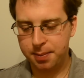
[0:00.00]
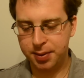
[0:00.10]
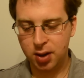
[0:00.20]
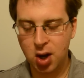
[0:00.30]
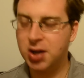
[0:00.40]

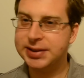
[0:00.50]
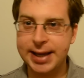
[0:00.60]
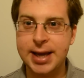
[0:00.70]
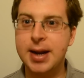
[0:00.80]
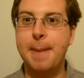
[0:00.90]
belongs
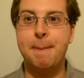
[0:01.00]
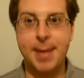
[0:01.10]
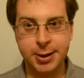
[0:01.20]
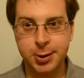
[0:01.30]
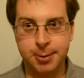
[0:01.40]
in a
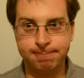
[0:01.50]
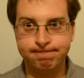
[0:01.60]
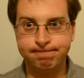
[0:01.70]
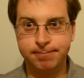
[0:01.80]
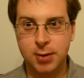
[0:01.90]
bedroom,
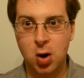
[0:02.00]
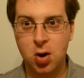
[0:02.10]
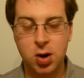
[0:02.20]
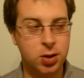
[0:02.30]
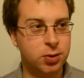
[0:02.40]

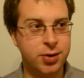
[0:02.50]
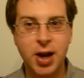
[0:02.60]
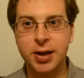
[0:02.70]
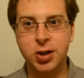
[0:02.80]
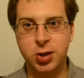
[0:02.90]
or
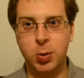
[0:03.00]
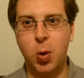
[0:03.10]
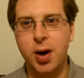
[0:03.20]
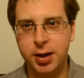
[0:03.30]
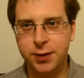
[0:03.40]
Rihanna should
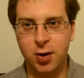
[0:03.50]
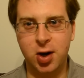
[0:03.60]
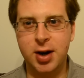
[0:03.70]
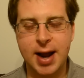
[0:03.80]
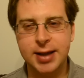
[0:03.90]
wear it for
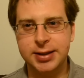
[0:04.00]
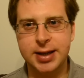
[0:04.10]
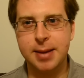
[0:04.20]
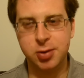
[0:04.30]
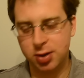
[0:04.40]
her
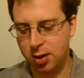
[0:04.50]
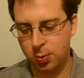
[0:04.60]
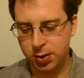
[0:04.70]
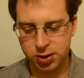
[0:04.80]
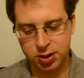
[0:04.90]
S&M
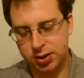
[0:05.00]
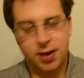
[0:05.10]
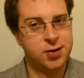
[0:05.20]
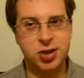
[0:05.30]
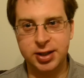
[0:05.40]
song, which is
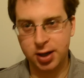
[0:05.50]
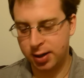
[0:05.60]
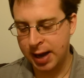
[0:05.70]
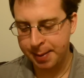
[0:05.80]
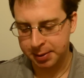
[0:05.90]
obviously not
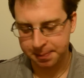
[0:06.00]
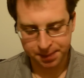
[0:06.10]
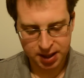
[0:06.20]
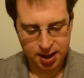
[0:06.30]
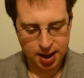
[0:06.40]
going to happen.
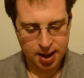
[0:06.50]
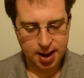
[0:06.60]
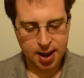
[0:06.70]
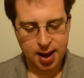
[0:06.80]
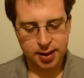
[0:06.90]

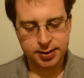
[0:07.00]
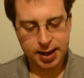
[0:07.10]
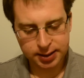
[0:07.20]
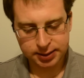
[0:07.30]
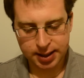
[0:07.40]

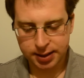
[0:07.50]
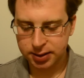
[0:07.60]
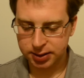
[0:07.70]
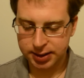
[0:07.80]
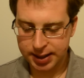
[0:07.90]
Zach
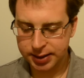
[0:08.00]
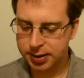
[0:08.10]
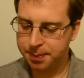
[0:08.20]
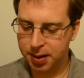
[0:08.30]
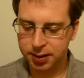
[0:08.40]
said, sees
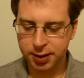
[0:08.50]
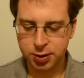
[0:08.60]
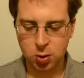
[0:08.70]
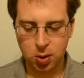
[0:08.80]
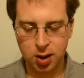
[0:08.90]
the
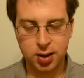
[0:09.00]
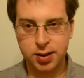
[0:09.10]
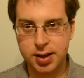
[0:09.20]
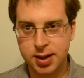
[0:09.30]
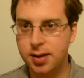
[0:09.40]
bondage
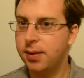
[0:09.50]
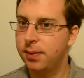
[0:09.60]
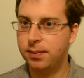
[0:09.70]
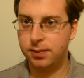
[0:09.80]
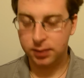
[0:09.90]
quality,
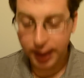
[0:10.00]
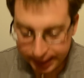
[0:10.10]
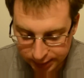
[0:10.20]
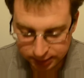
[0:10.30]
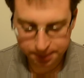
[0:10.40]

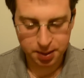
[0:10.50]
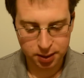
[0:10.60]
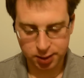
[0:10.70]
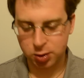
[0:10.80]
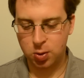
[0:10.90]
likes the
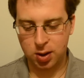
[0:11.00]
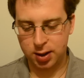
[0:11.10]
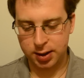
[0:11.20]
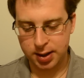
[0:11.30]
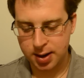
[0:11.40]
bondage
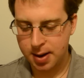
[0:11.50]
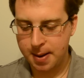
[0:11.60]
quality,